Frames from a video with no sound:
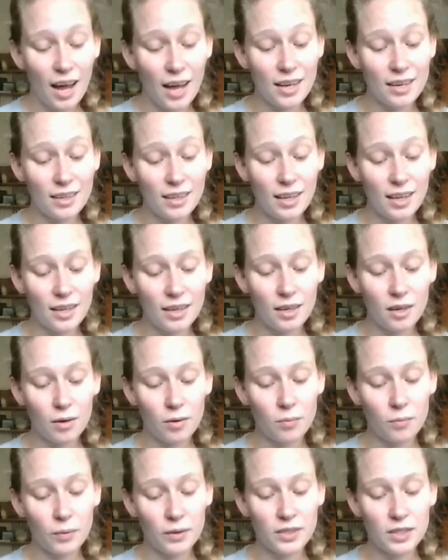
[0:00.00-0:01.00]
And then,
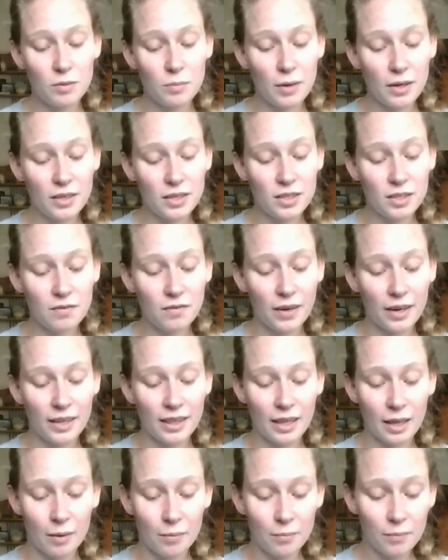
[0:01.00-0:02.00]
once he managed to
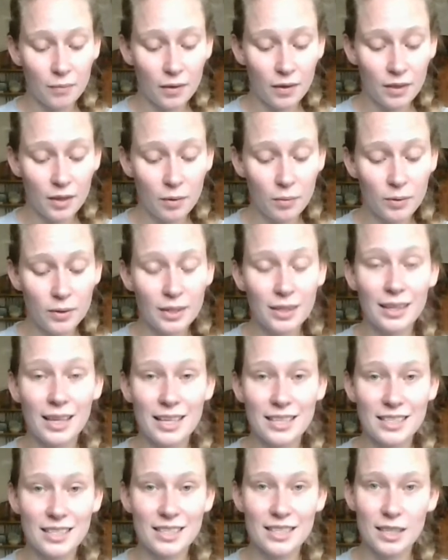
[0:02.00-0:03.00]
find them, there were the
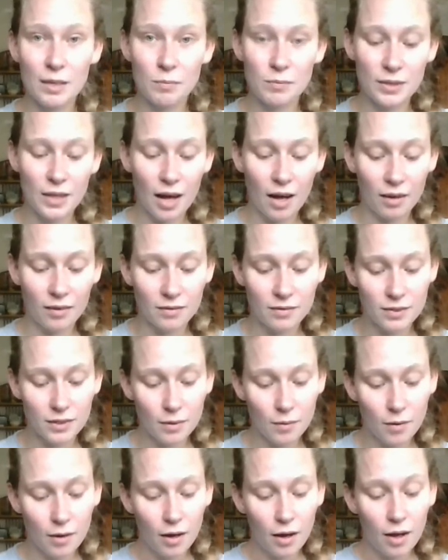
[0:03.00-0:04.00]
lessons themselves.
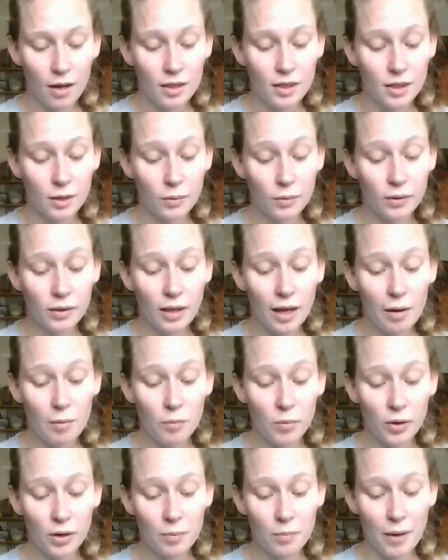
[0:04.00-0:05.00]
There were a lot
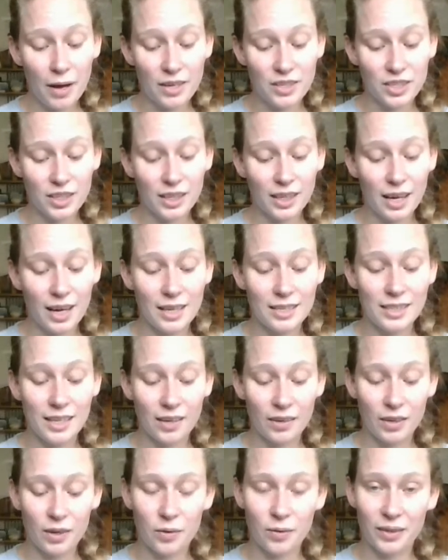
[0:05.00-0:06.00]
more to magic, as
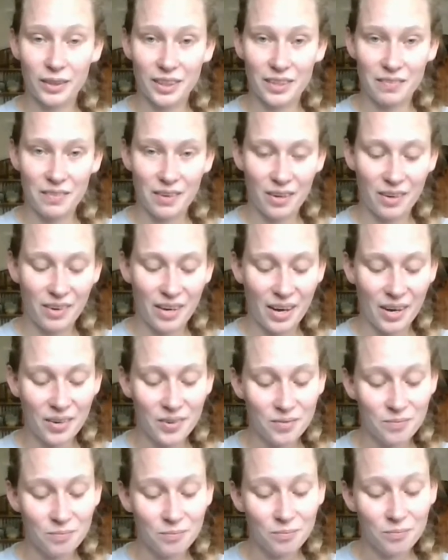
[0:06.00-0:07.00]
Harry quickly found
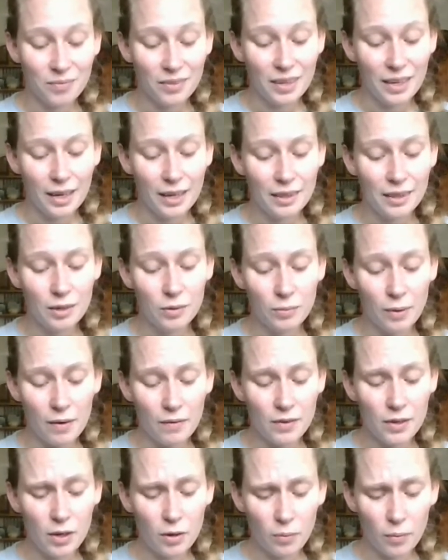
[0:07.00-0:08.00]
out, than
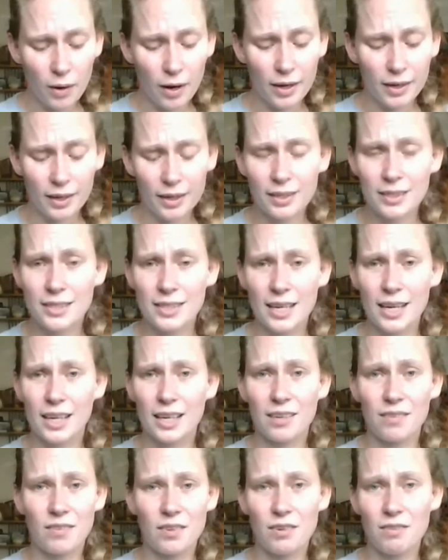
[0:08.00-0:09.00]
waving your wand and
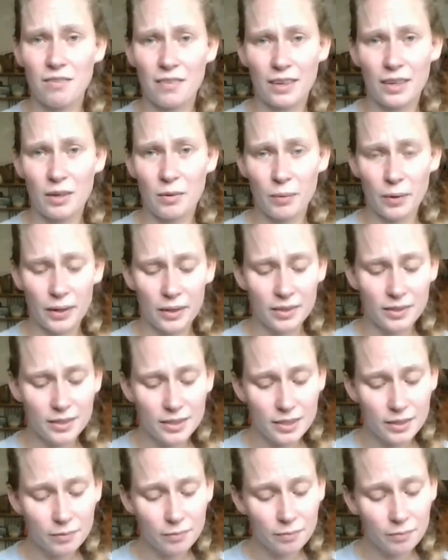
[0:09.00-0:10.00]
saying a few funny words.